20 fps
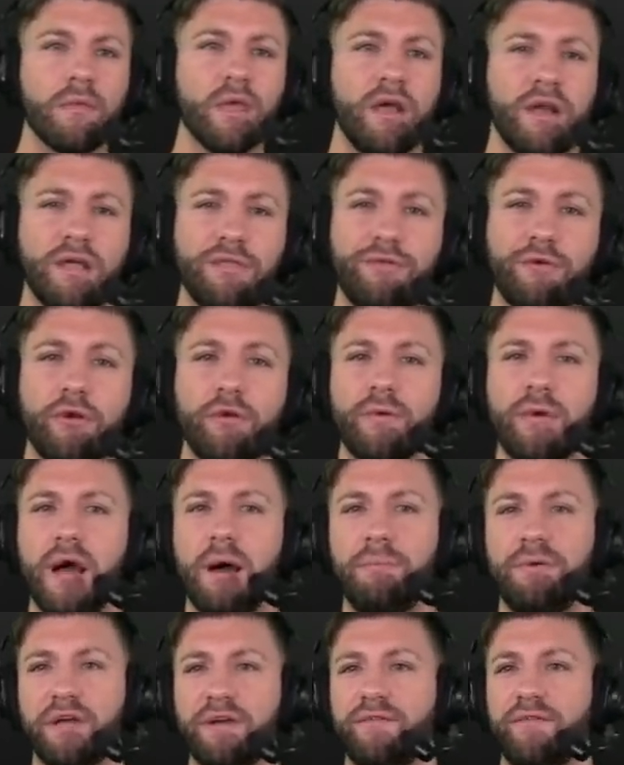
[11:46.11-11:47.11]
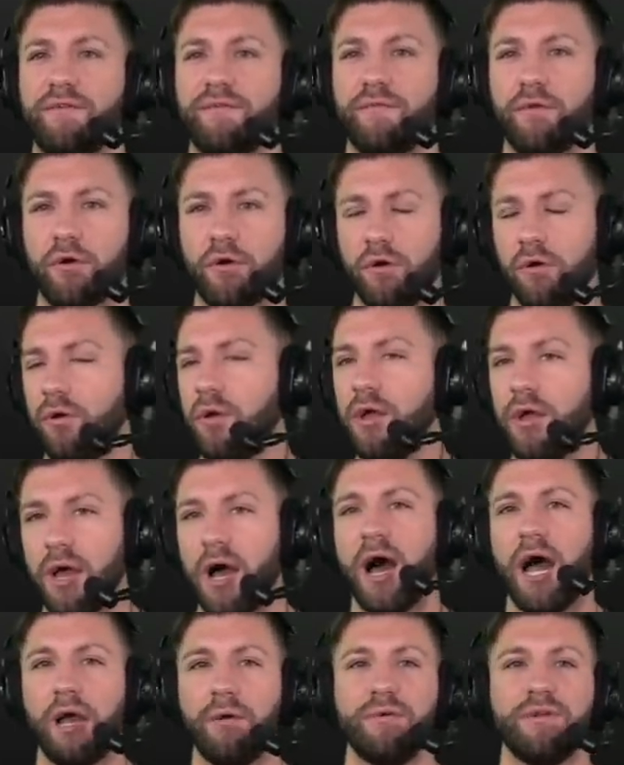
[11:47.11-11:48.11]
and a third round pick for Ferrell,
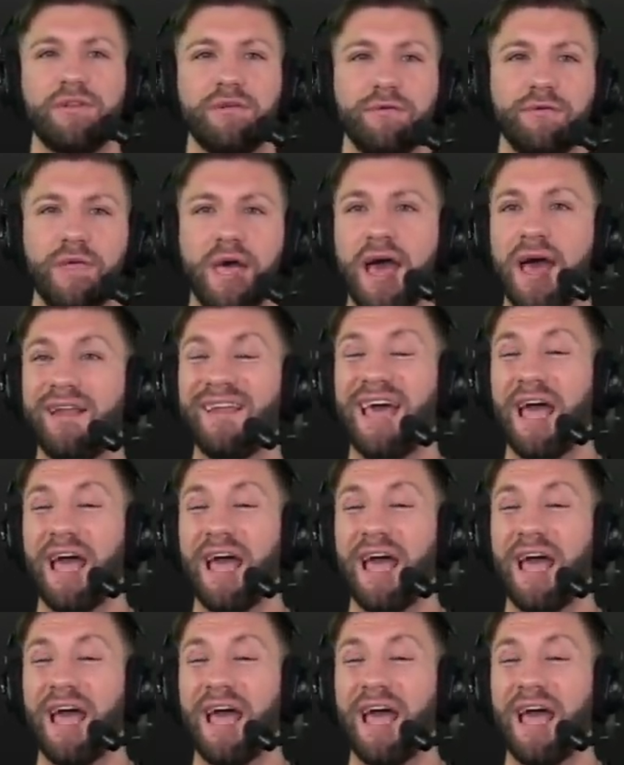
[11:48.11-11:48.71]
I would do that.